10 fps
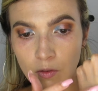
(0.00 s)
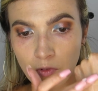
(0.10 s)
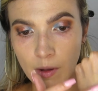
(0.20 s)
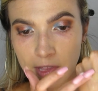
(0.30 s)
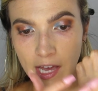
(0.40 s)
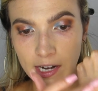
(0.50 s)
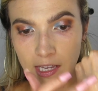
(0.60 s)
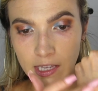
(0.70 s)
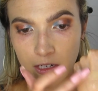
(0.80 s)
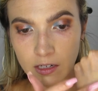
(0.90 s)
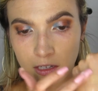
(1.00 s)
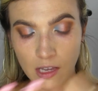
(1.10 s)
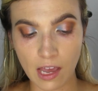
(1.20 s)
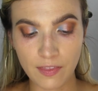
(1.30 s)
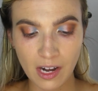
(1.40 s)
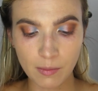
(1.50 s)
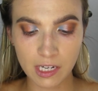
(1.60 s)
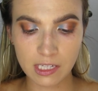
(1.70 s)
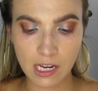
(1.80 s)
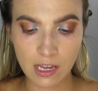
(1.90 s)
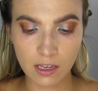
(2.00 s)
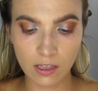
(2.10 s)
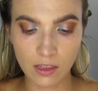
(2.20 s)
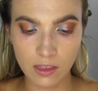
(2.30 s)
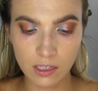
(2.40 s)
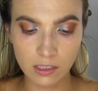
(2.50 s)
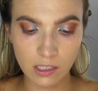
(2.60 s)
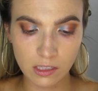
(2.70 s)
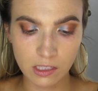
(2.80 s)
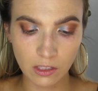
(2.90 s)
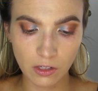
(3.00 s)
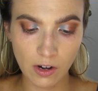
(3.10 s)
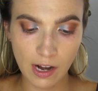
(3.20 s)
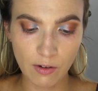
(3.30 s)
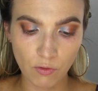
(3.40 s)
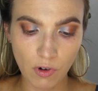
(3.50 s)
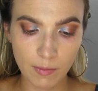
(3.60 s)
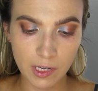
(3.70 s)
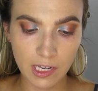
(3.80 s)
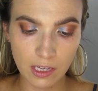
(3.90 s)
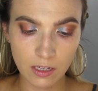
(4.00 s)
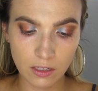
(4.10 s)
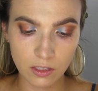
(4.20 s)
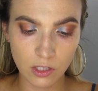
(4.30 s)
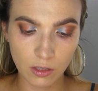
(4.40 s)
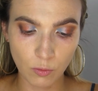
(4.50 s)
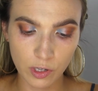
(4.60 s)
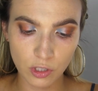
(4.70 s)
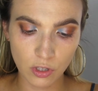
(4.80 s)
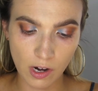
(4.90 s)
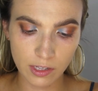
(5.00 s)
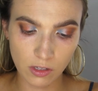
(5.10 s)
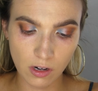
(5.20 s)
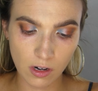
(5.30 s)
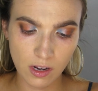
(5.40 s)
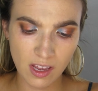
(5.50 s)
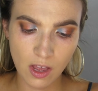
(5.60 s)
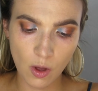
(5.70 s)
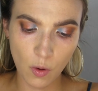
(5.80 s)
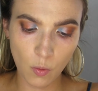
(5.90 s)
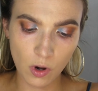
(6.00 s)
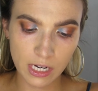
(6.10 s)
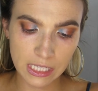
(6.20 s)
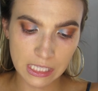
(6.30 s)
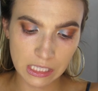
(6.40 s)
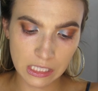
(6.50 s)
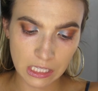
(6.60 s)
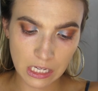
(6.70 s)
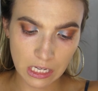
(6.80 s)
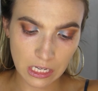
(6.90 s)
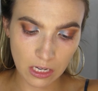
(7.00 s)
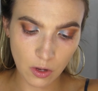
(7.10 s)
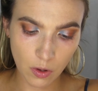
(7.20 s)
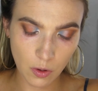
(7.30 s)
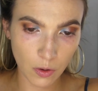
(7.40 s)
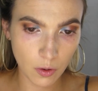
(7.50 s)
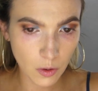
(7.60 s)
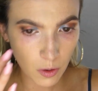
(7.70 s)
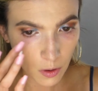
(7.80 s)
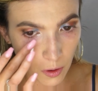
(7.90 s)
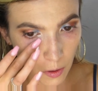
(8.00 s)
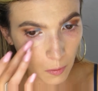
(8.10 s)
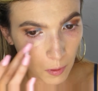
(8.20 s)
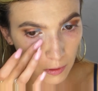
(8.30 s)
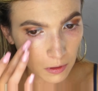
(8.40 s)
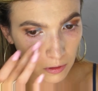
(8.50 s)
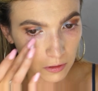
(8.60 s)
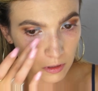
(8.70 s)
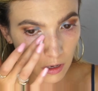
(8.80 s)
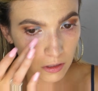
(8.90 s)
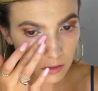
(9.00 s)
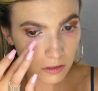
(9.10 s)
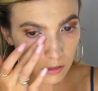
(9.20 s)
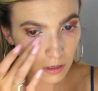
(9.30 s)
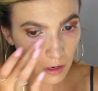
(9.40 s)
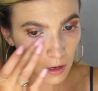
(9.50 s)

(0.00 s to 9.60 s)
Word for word: rub that in, and then I'm going to take this concealer and rub it in to the moisturizer. We're gonna see what this does.